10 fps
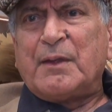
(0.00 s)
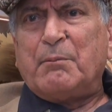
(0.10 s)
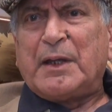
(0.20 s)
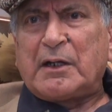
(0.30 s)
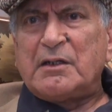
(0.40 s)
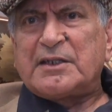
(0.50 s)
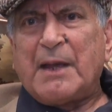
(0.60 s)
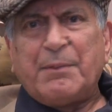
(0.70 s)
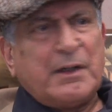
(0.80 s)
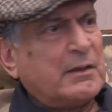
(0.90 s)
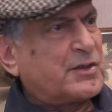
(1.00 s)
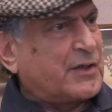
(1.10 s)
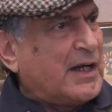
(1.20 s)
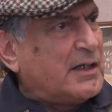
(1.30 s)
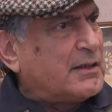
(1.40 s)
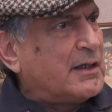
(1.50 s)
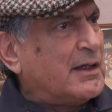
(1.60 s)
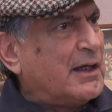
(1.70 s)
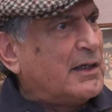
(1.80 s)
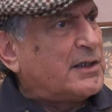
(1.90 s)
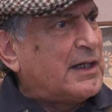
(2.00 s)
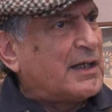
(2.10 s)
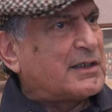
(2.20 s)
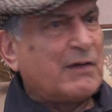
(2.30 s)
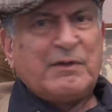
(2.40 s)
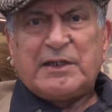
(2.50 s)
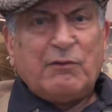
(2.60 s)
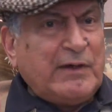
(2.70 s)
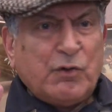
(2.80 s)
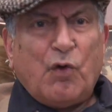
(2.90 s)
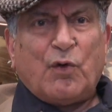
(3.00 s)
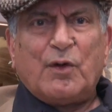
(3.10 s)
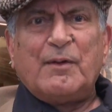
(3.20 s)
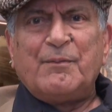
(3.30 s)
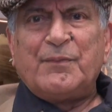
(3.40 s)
Miracles happen, strange incidents, and we say, we know